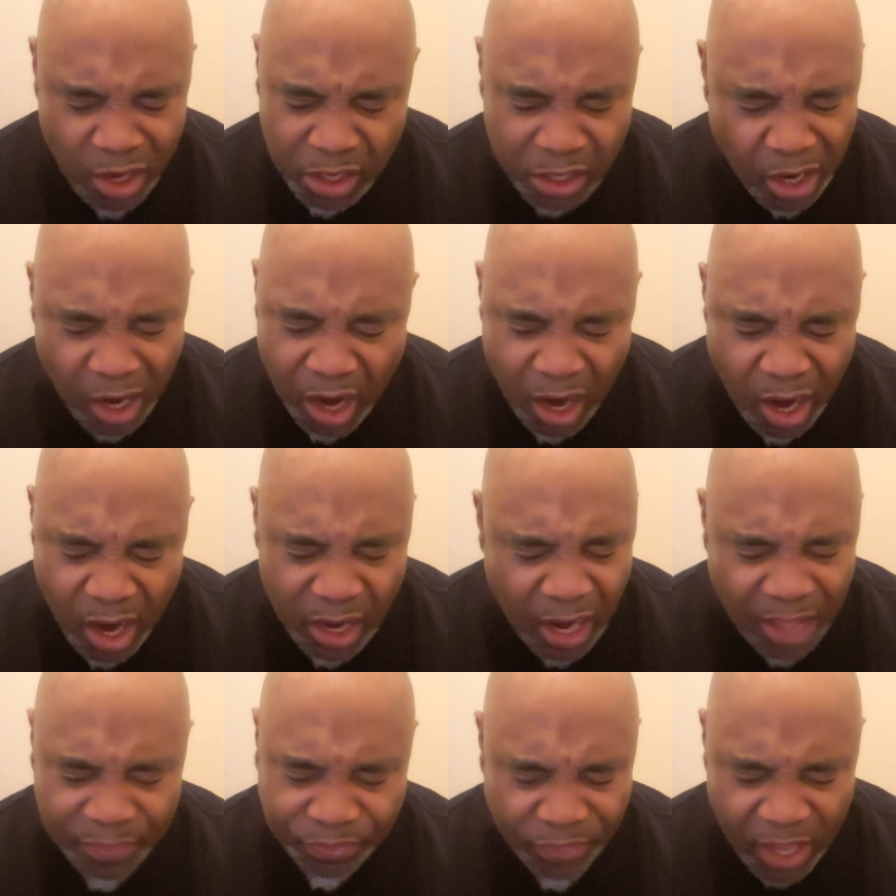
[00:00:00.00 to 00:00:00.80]

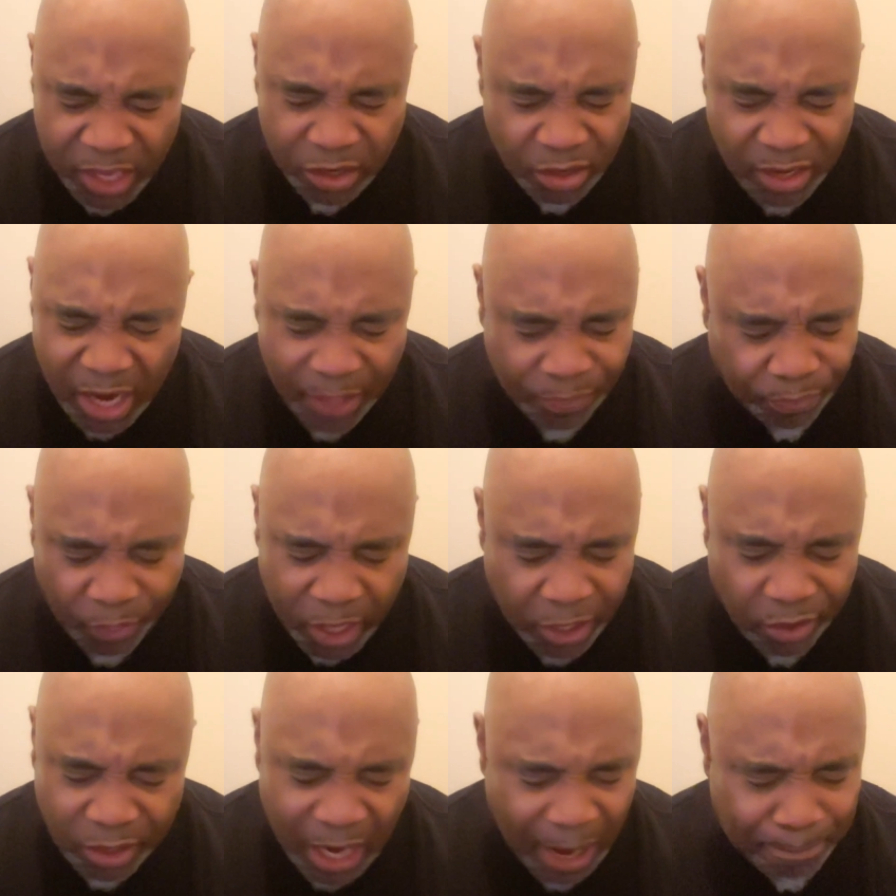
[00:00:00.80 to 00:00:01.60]
God, I thank you, and I
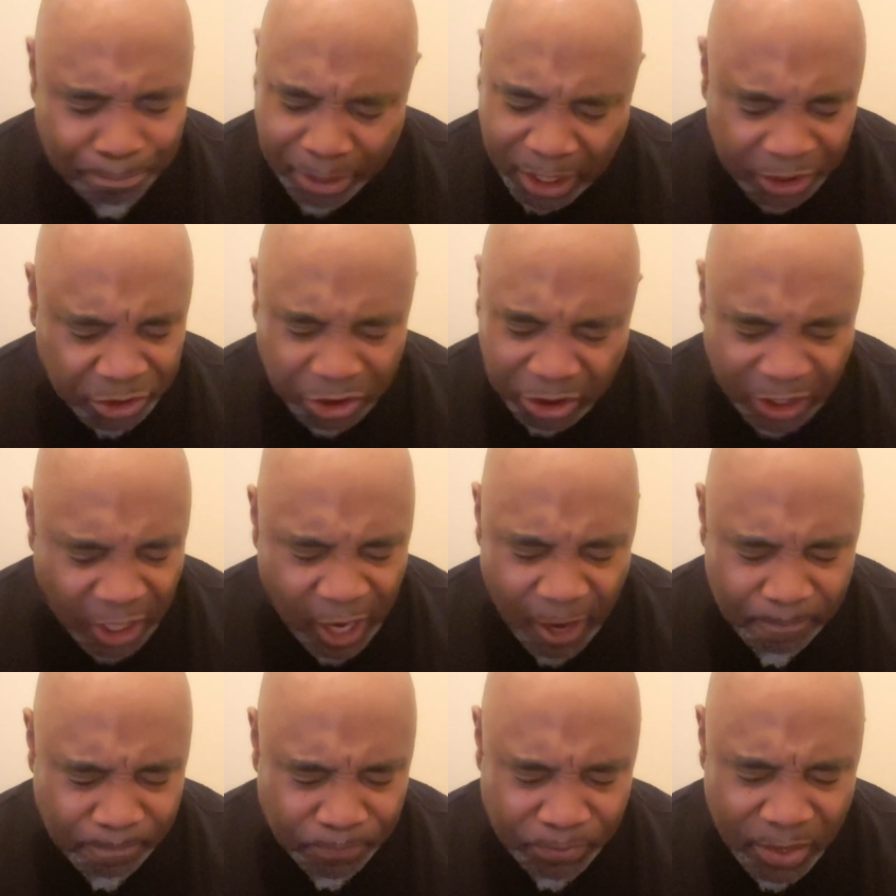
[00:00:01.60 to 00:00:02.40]
thank you, and I bless you,
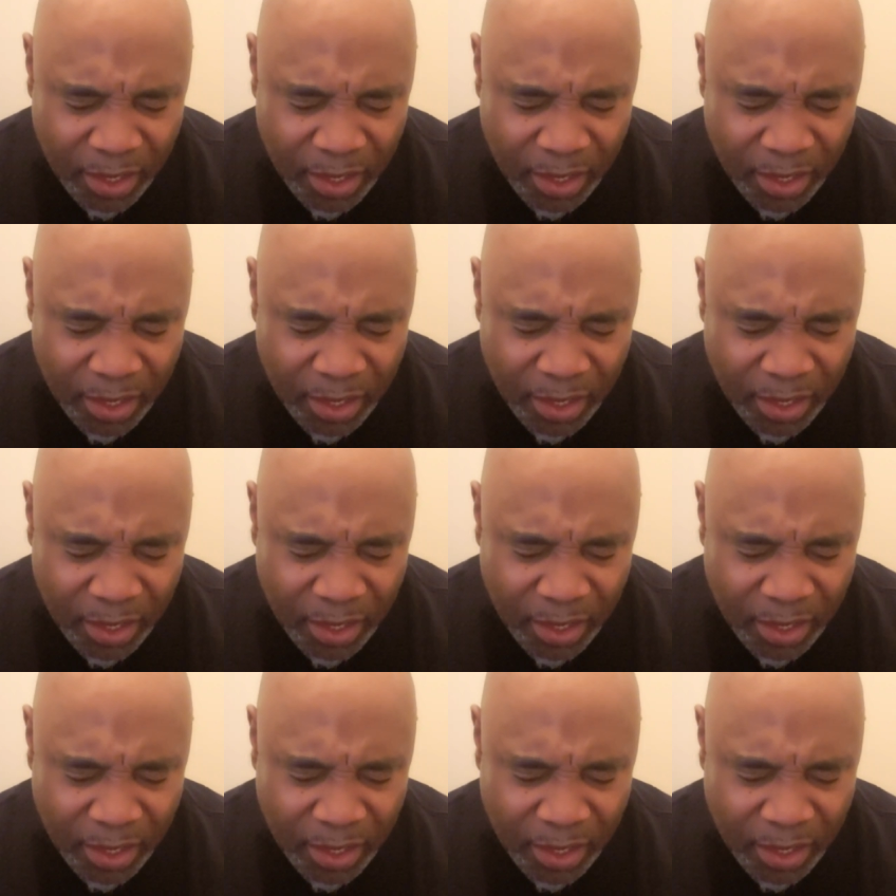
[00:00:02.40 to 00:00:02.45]
God.